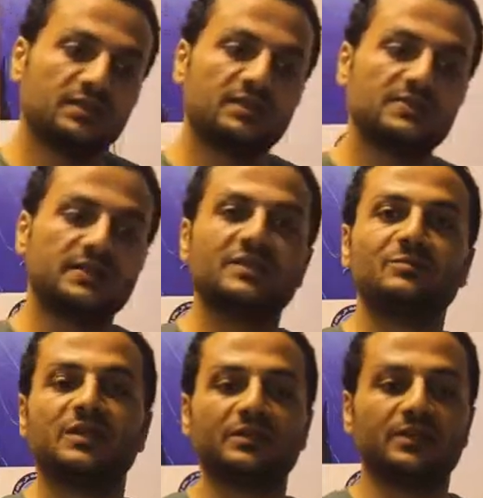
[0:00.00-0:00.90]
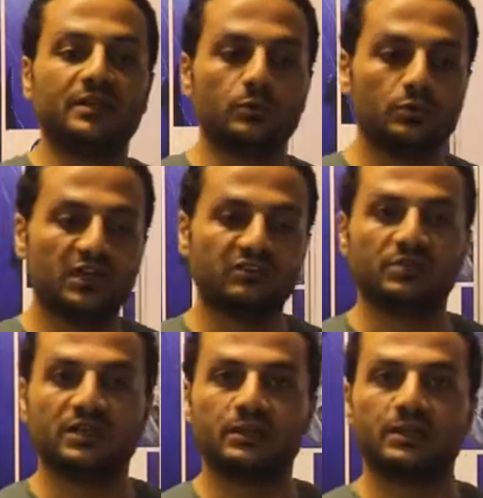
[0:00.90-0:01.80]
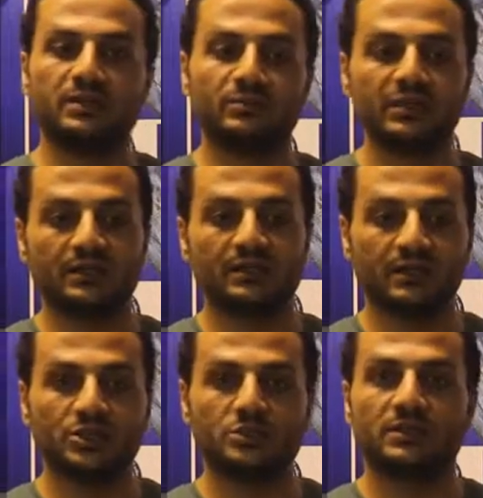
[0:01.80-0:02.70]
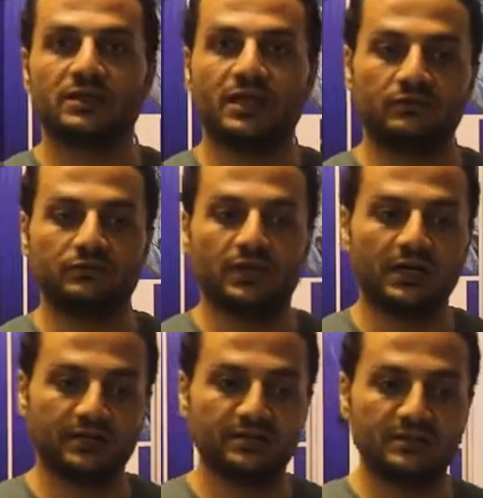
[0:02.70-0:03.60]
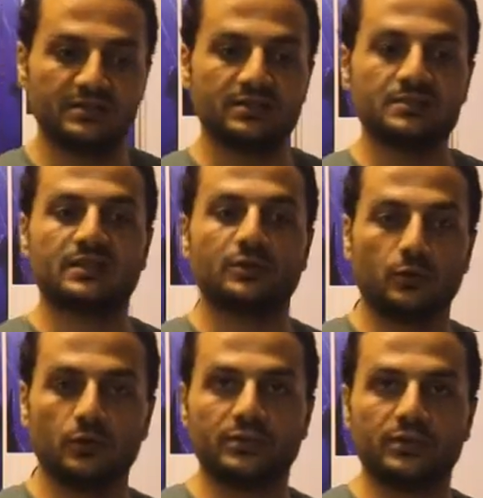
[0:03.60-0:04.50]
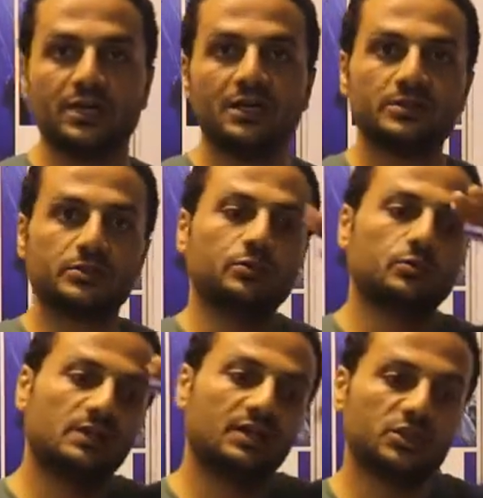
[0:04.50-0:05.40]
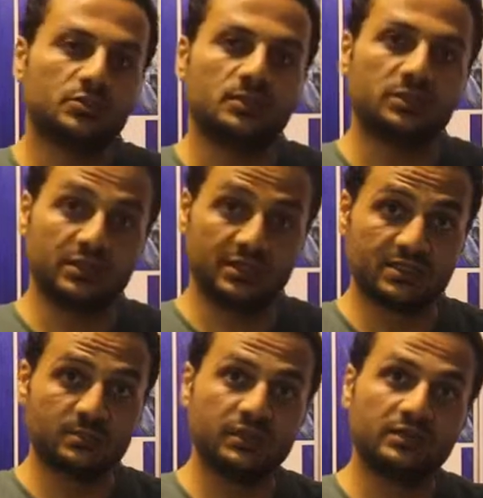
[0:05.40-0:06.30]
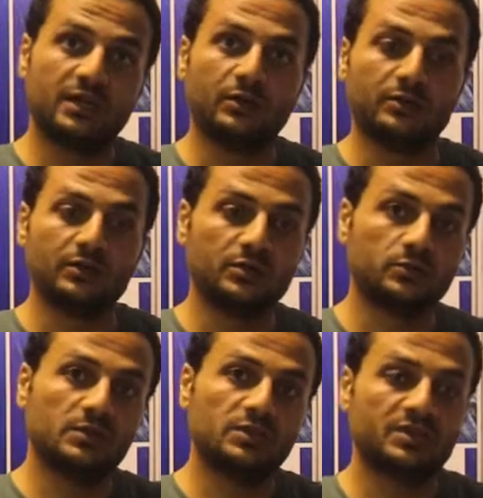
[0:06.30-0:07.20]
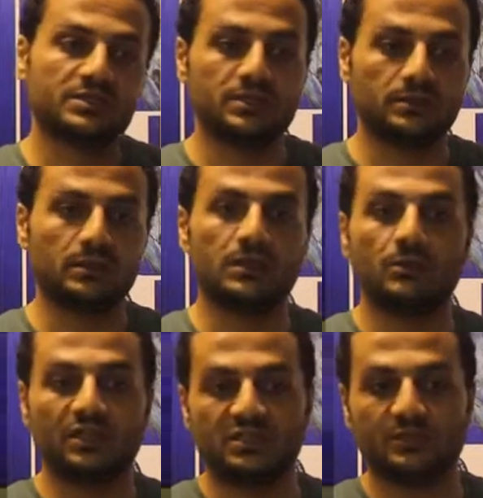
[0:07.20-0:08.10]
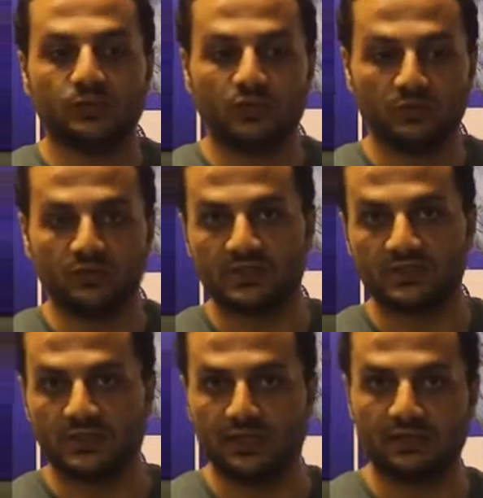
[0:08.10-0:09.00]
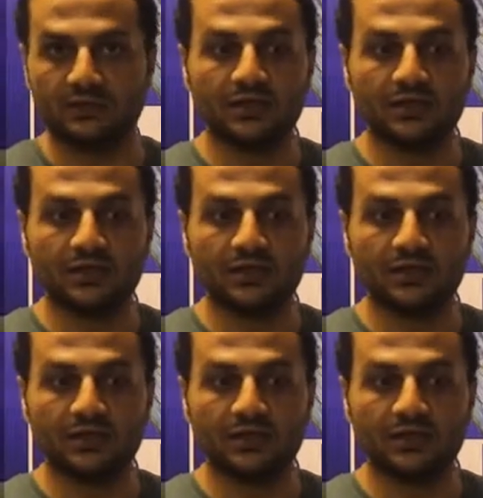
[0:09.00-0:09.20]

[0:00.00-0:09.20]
inside mercury. We do have mercury. Mercury actually have higher density than water, so it will actually just be down. It will just settle down at the bottom of this tank.